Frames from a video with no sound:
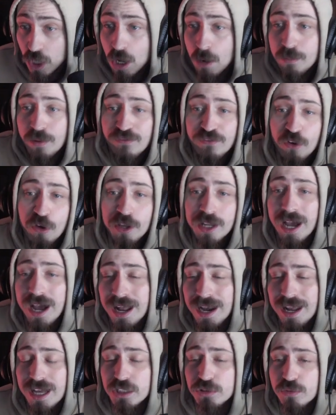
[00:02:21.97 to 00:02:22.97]
preferring
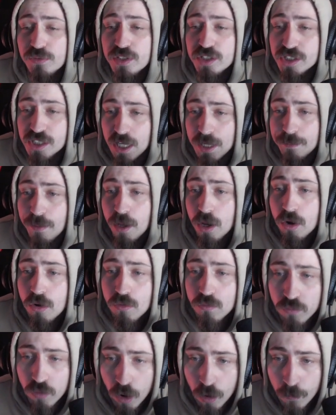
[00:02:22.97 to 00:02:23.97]
allies with the same
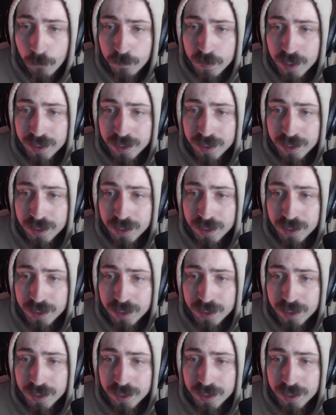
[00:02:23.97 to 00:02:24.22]
roll.